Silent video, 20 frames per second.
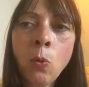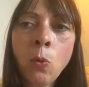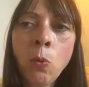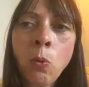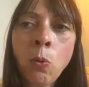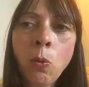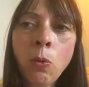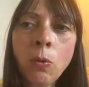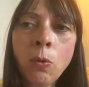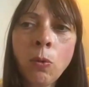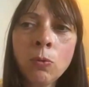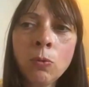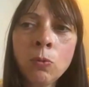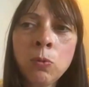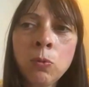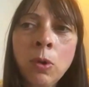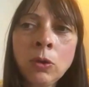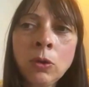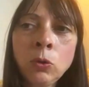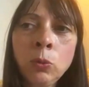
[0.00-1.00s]

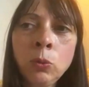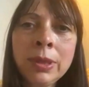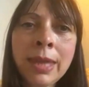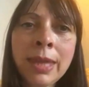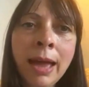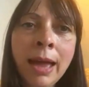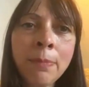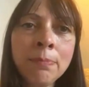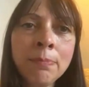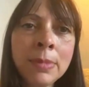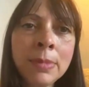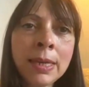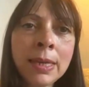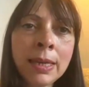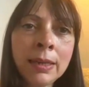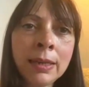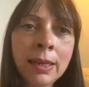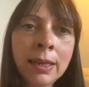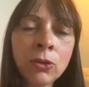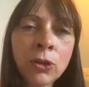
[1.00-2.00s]
what would that
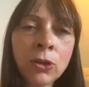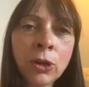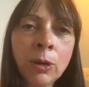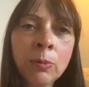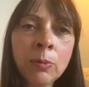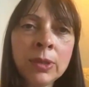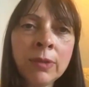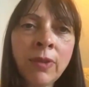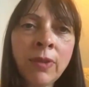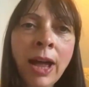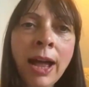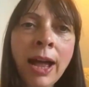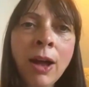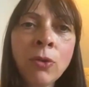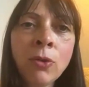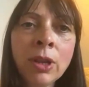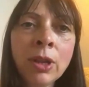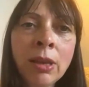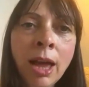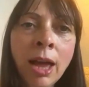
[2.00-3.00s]
mean in terms of
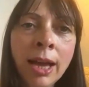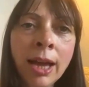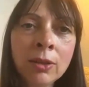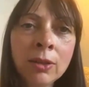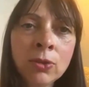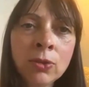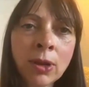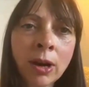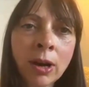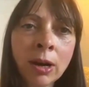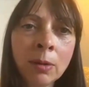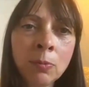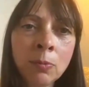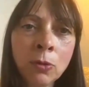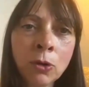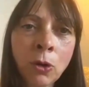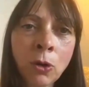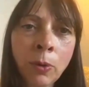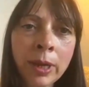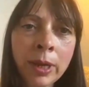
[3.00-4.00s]
how the lines are
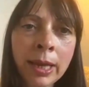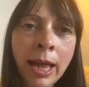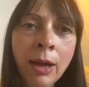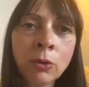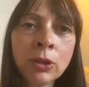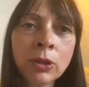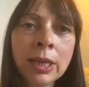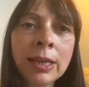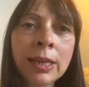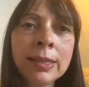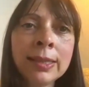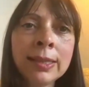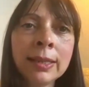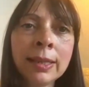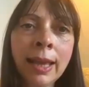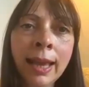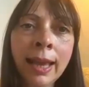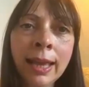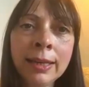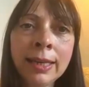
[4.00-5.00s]
going out? Is
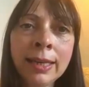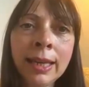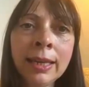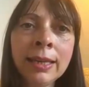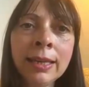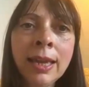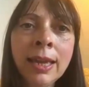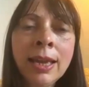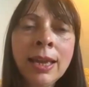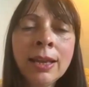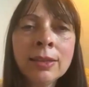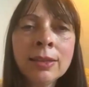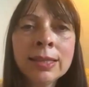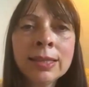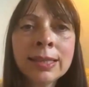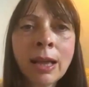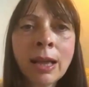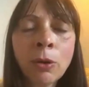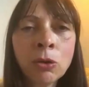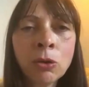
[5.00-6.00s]
it heading
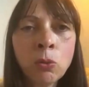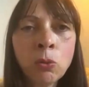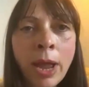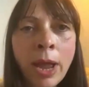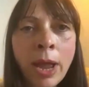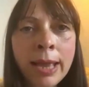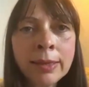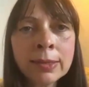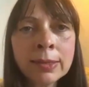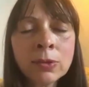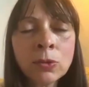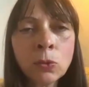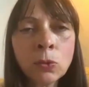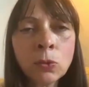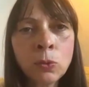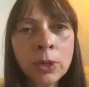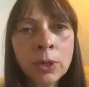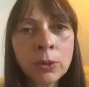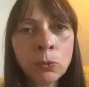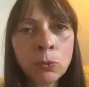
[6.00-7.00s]
southwest?
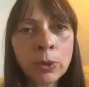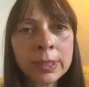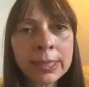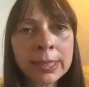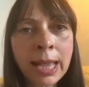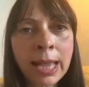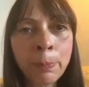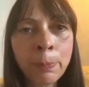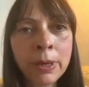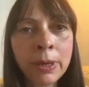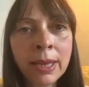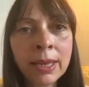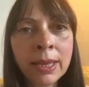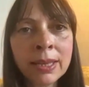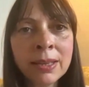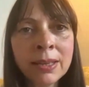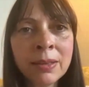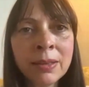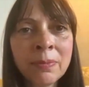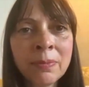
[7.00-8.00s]
What's happening?